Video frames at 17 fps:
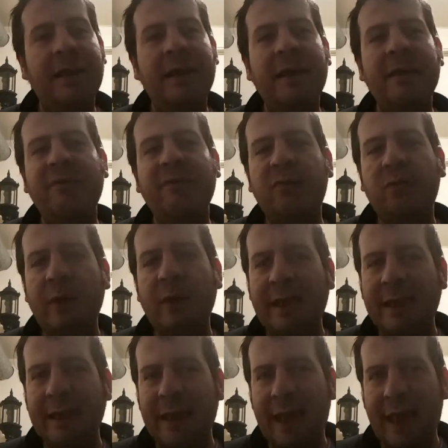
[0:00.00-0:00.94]
if
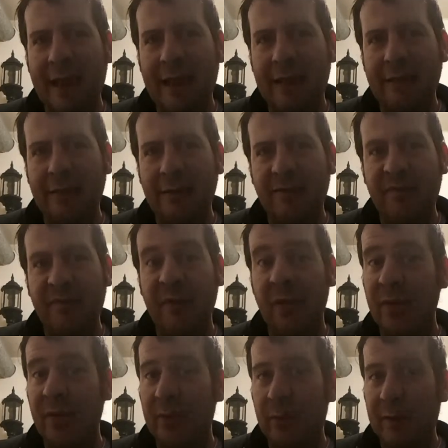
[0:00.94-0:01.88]
we can
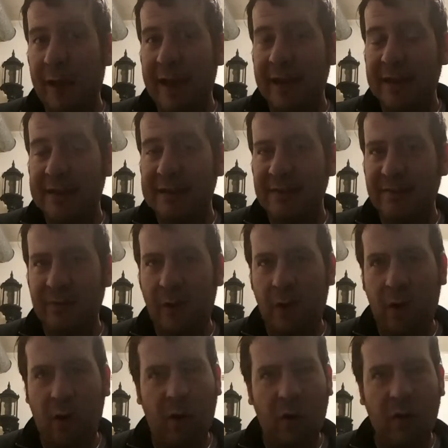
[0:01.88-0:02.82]
fill the ranks of
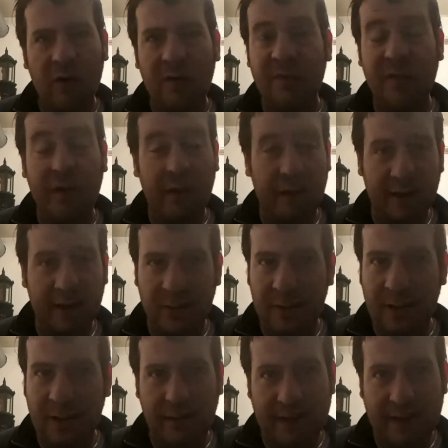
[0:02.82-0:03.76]
all of the
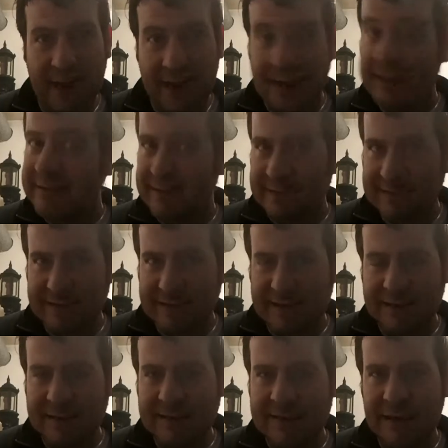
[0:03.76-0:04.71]
literary
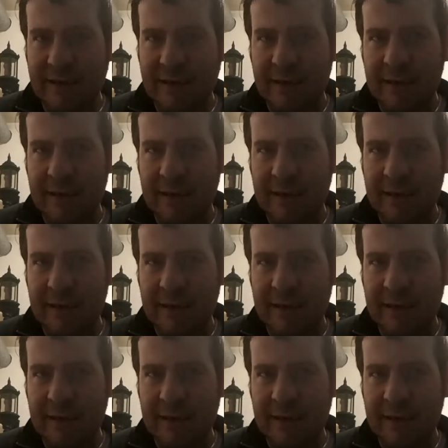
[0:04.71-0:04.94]
agencies